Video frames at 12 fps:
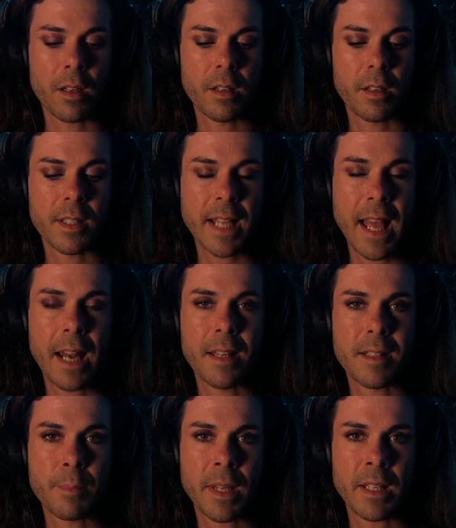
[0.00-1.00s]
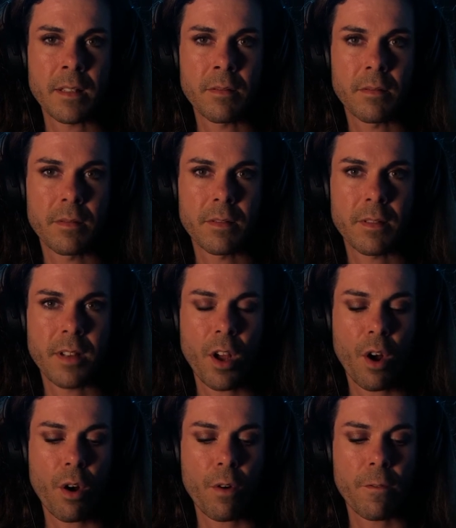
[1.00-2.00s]
talisman
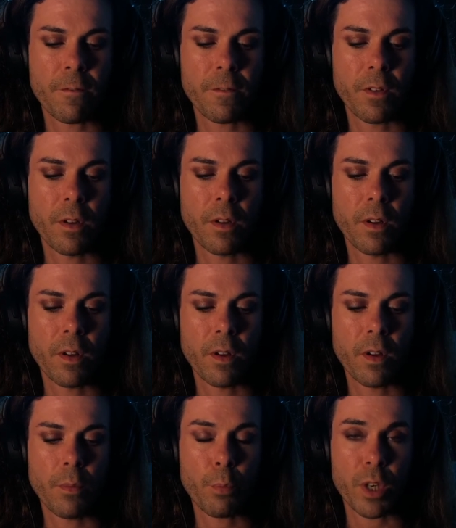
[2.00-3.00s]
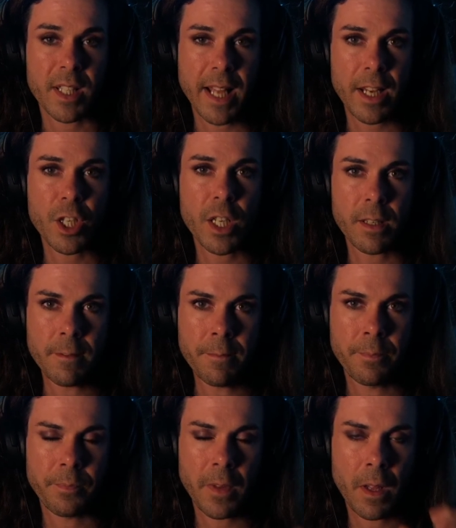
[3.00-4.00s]
of protection
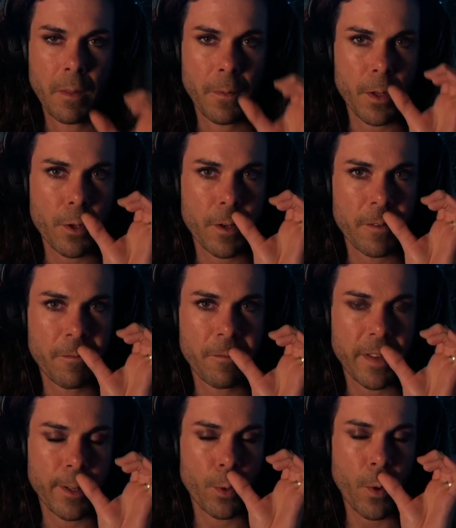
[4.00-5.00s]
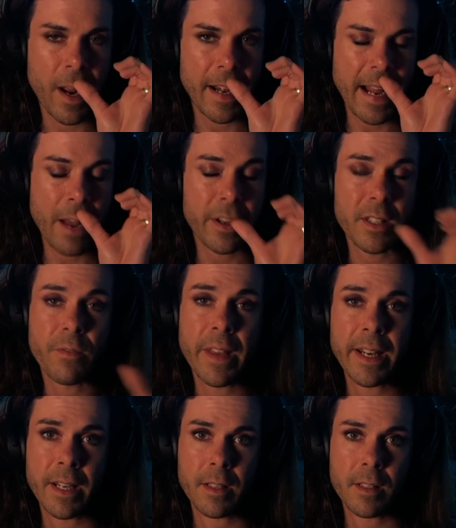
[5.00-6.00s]
that you can feel right now is
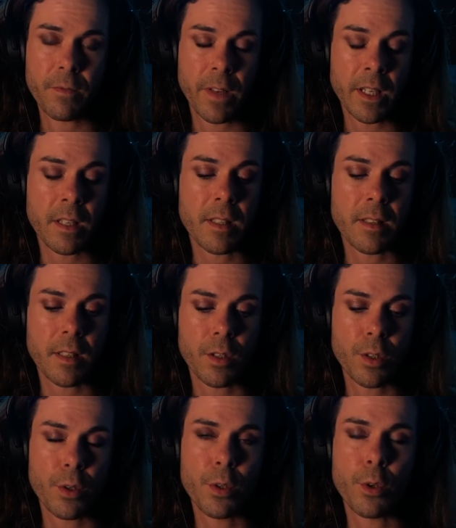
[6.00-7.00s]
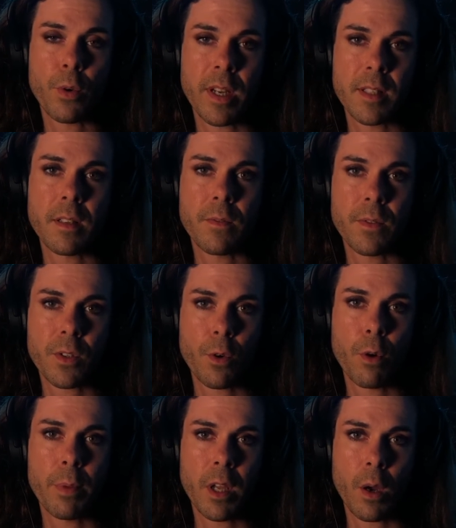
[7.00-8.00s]
Venus. Venus is at 2 degrees of
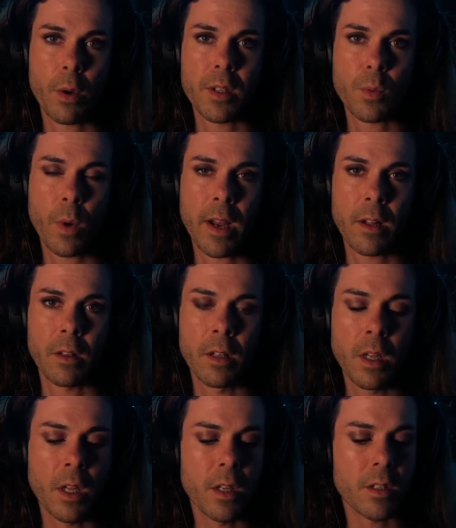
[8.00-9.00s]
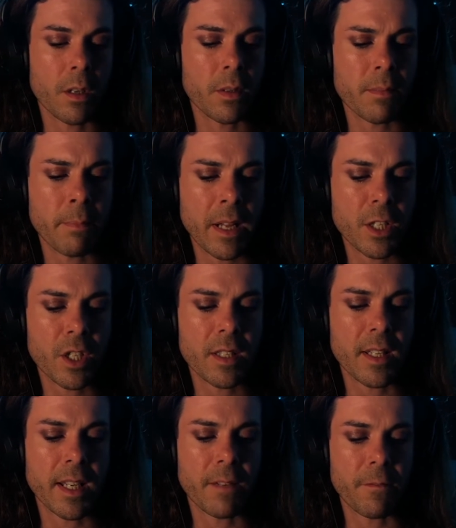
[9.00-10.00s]
Scorpio as well. So as much as
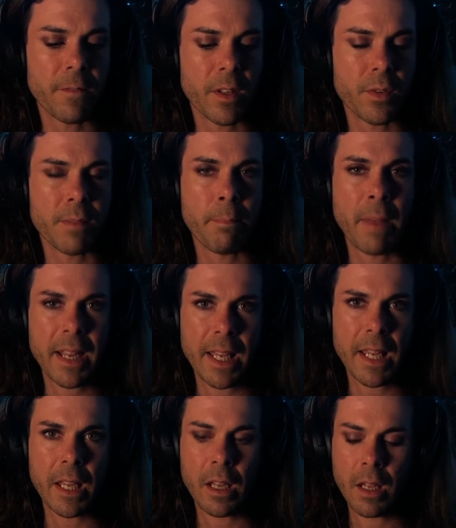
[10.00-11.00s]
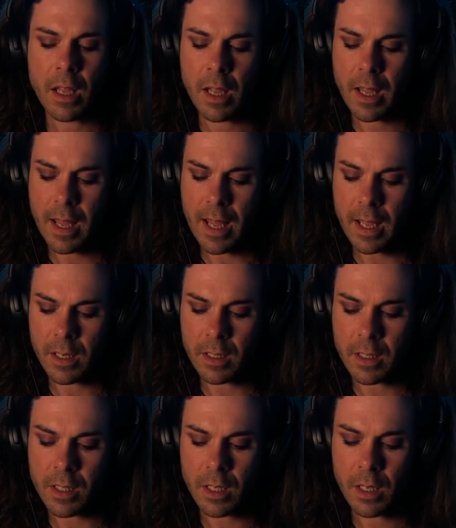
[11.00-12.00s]
it feels mucky
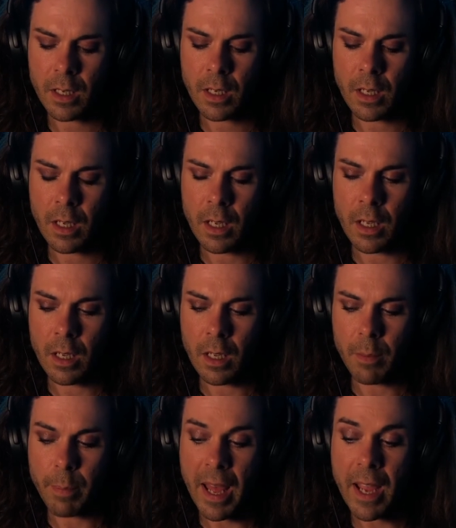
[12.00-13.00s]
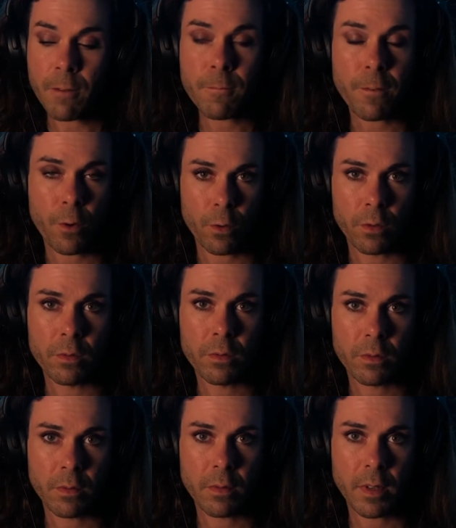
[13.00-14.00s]
and painful
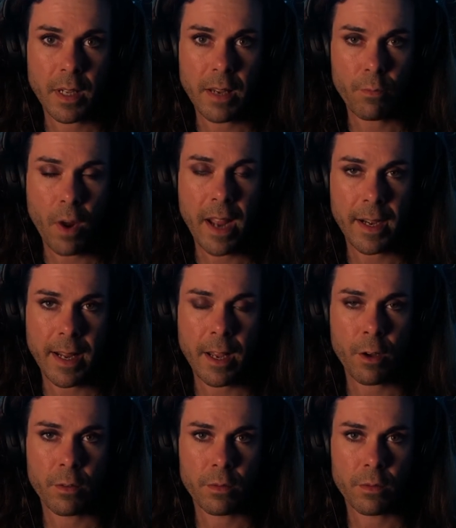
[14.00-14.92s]
right now,